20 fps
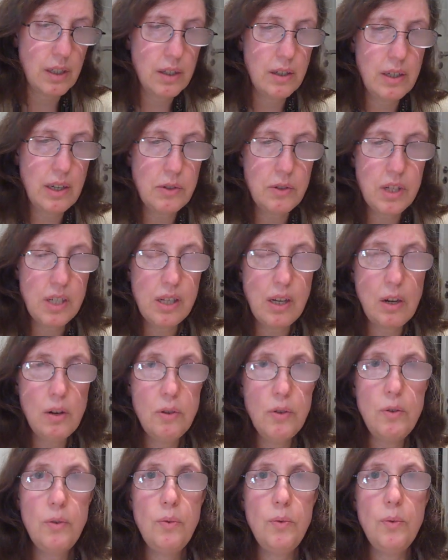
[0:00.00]
You know,
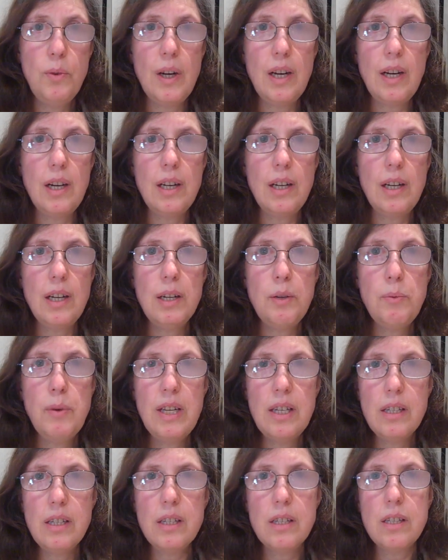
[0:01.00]
so I
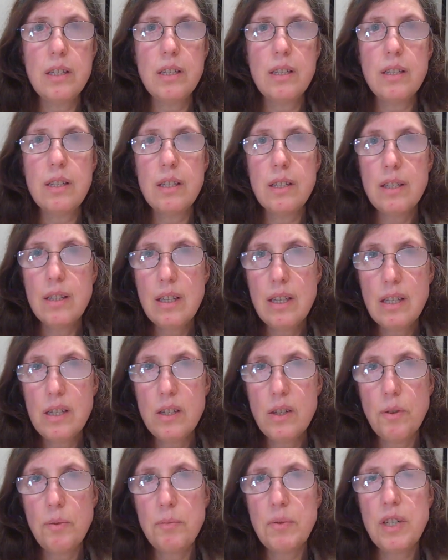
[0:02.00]
went to
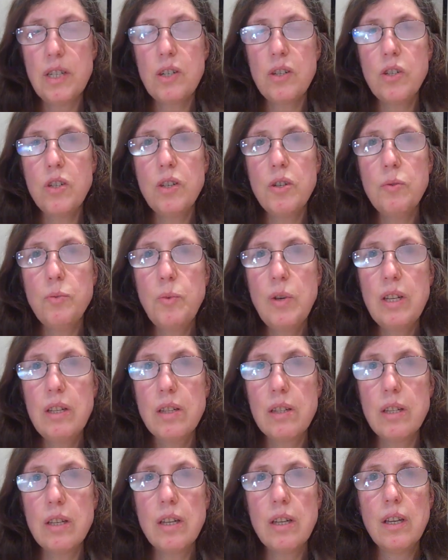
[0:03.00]
this optician
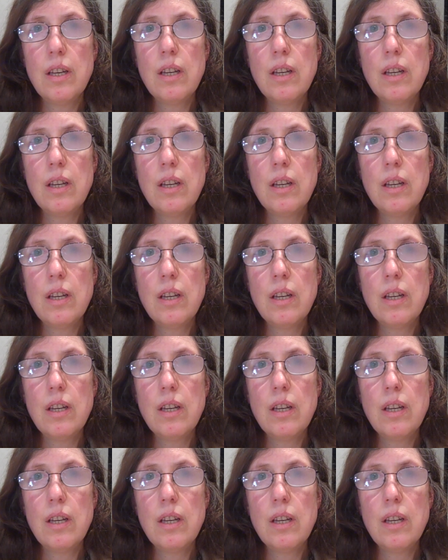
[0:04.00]
with